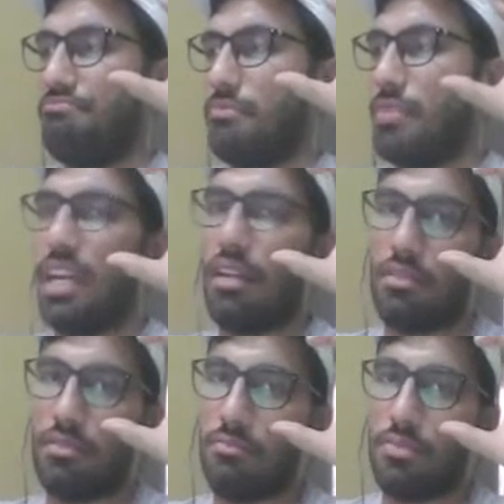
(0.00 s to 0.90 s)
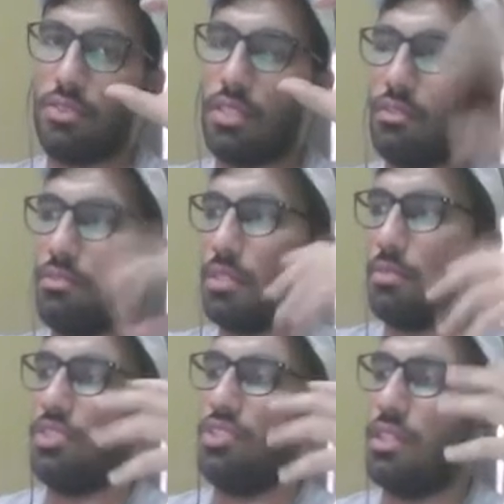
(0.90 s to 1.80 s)
mechanism, so that, okay,
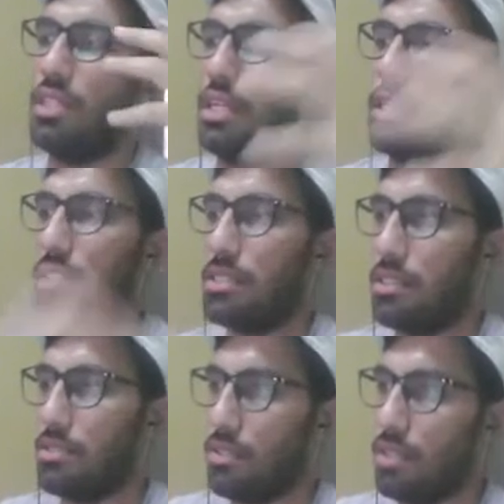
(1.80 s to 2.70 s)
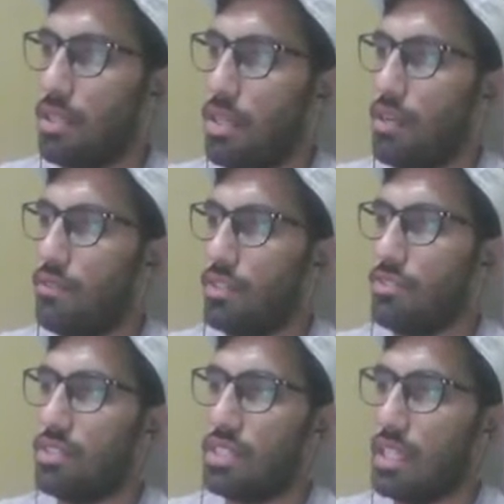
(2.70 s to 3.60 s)
machine learning understands, so we
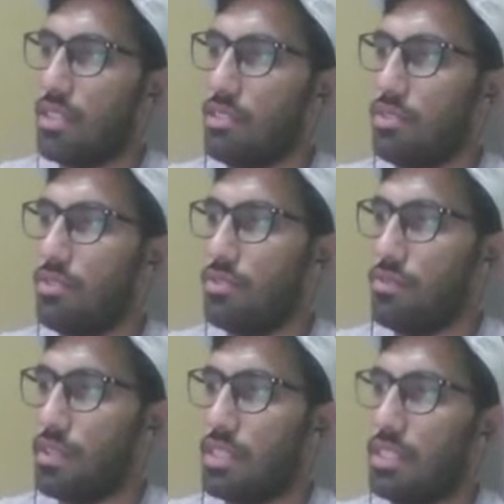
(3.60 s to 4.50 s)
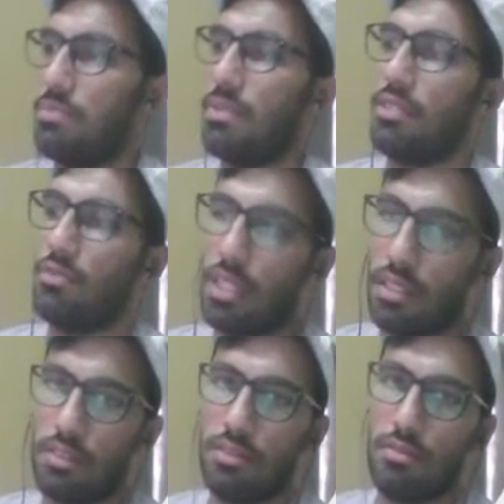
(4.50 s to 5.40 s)
should scale this also with respect to
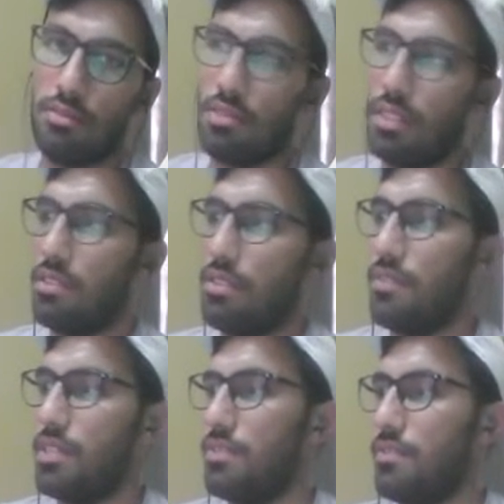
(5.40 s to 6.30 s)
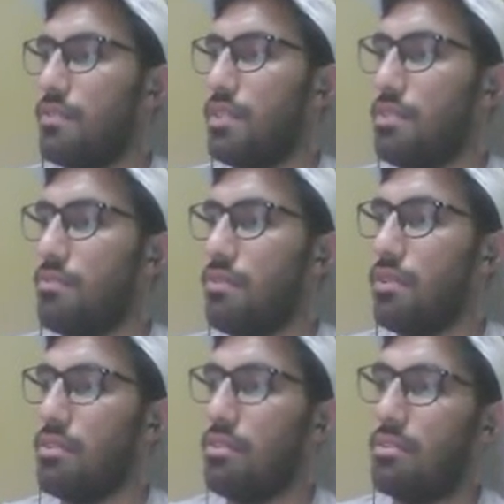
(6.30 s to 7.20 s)
that, so that if it is 15
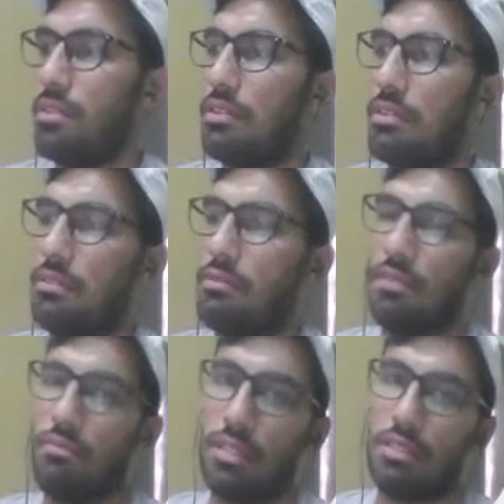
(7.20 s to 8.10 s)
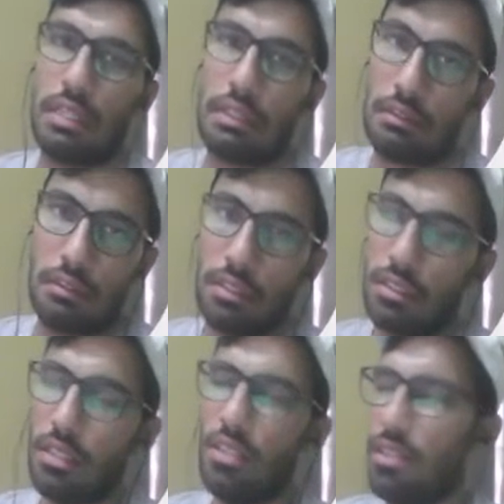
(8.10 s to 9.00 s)
for it, it will be 10.
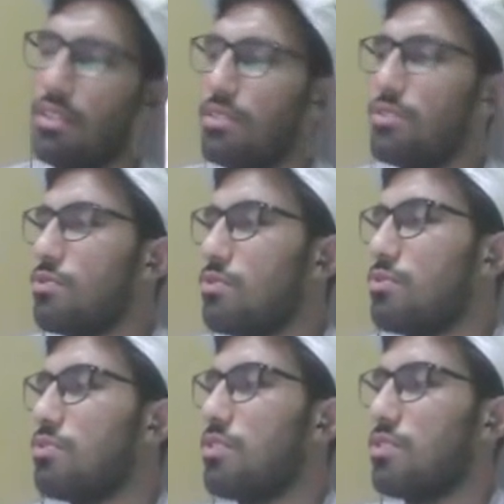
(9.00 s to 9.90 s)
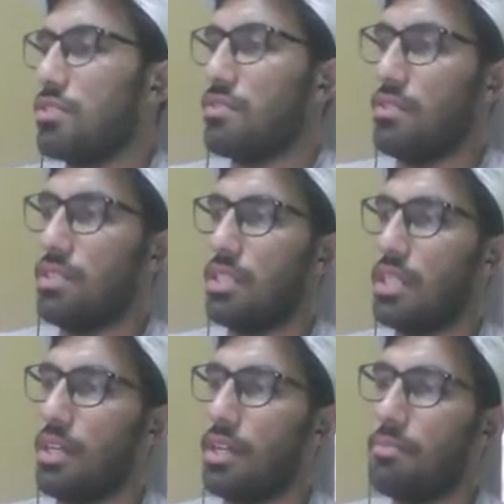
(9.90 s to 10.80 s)
So those are things we'll see
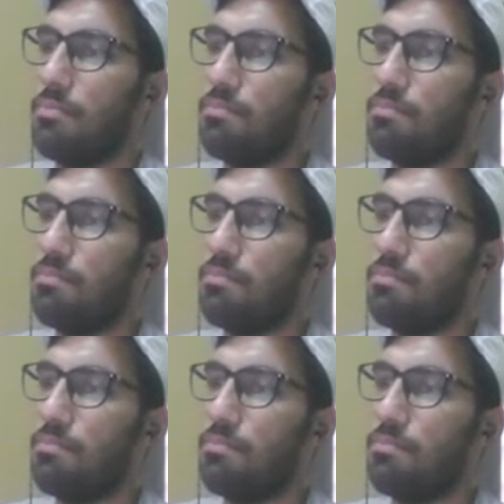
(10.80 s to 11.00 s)
later.